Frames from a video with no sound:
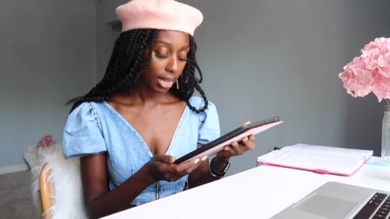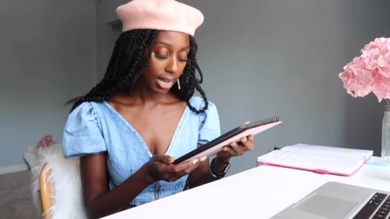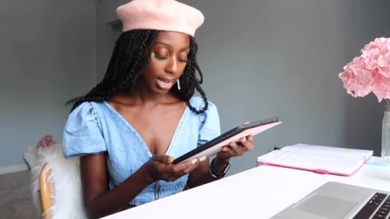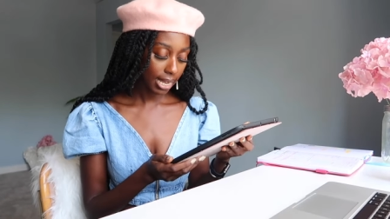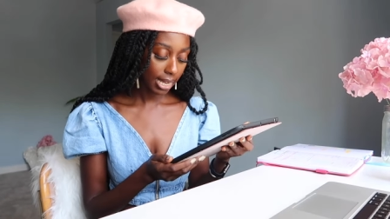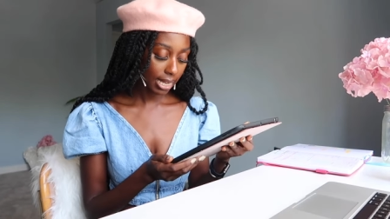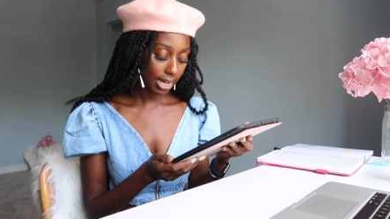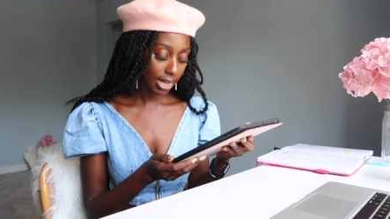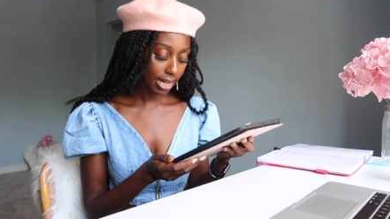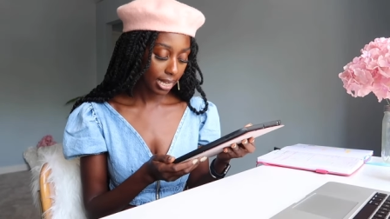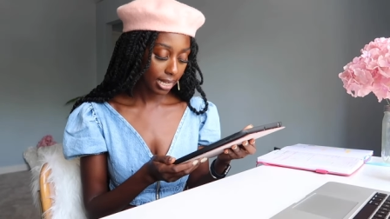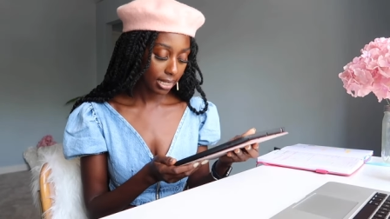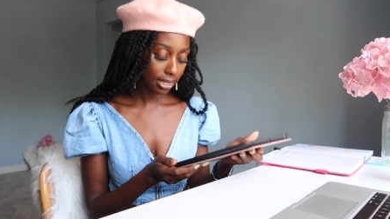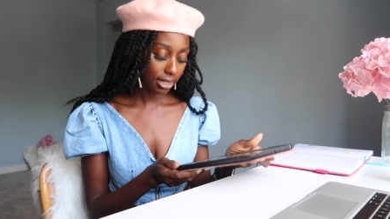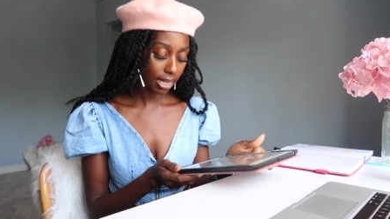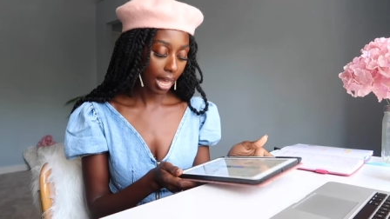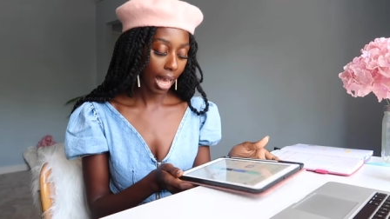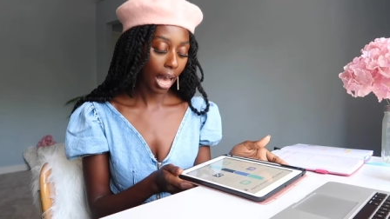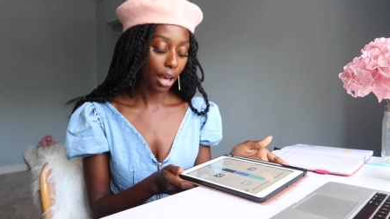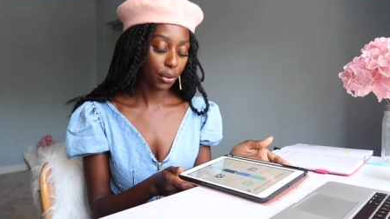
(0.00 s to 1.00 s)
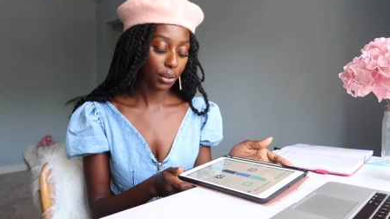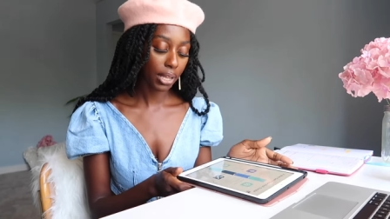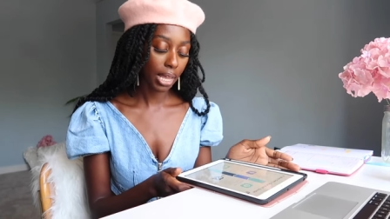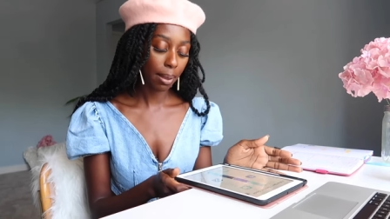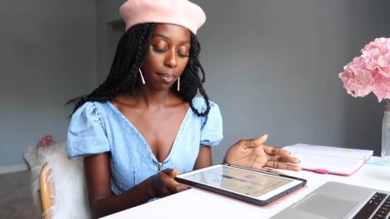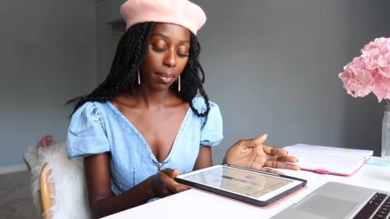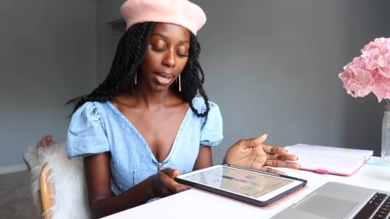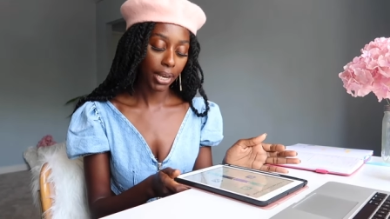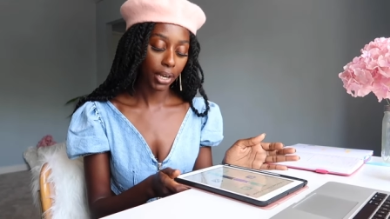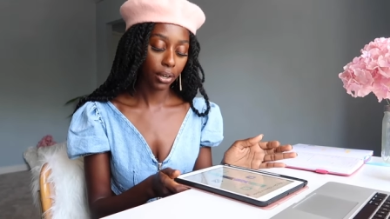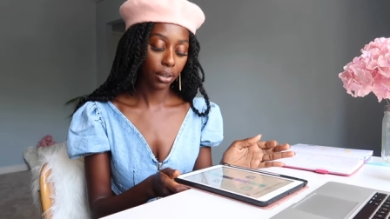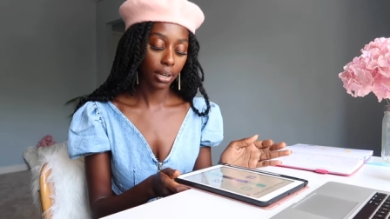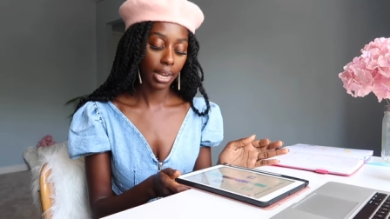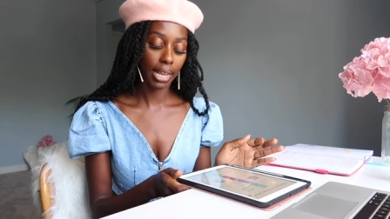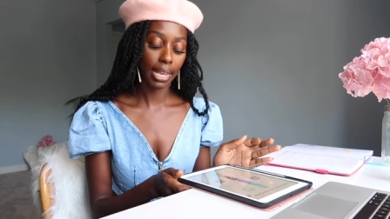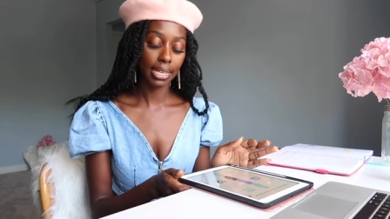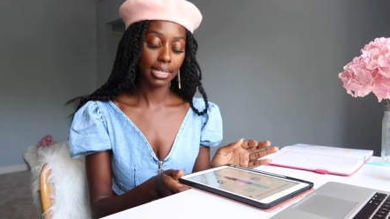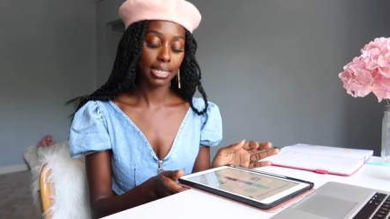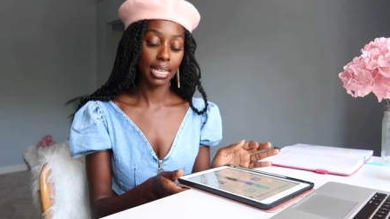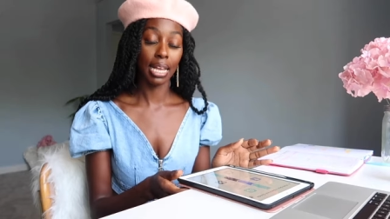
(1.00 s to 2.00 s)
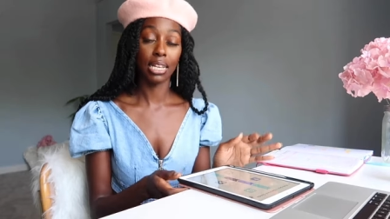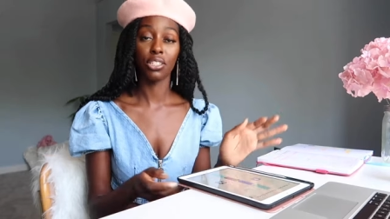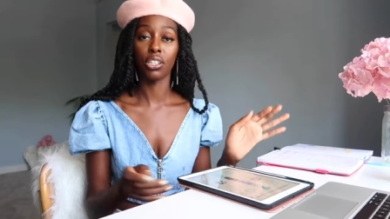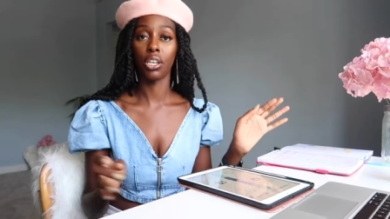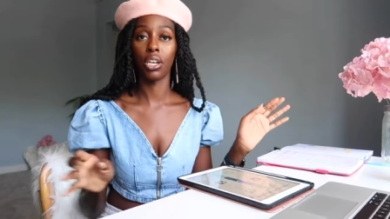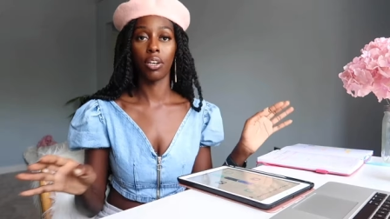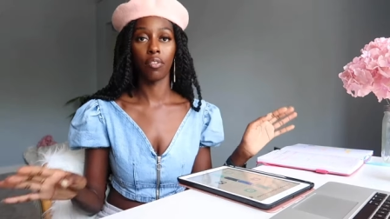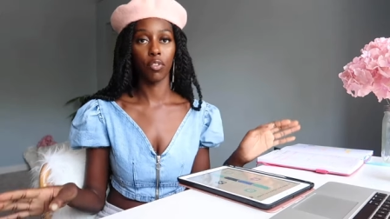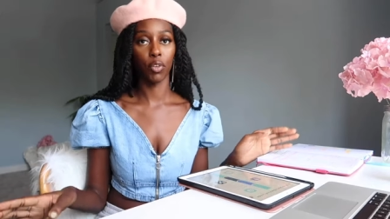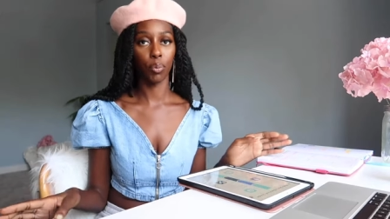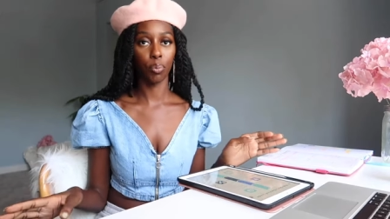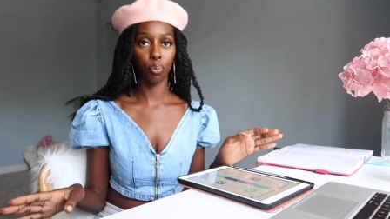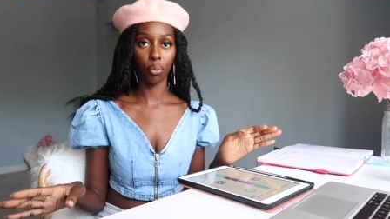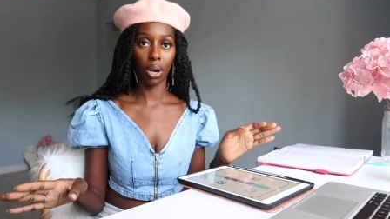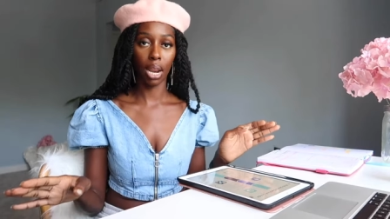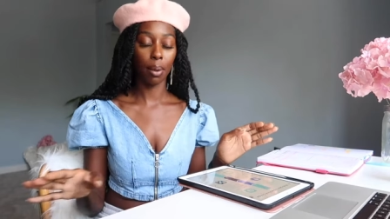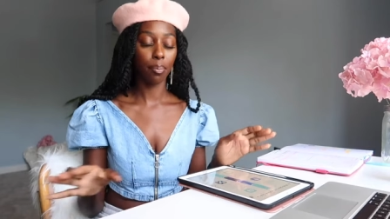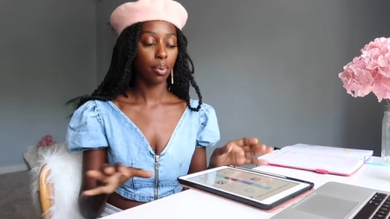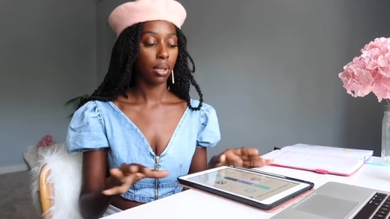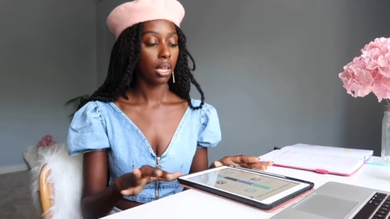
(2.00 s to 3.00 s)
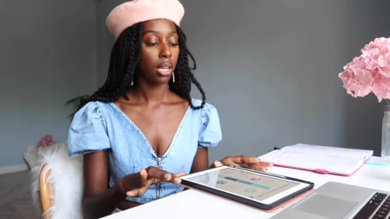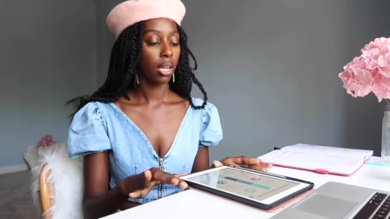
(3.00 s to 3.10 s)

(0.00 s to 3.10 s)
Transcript: is how to get better slash interview prep.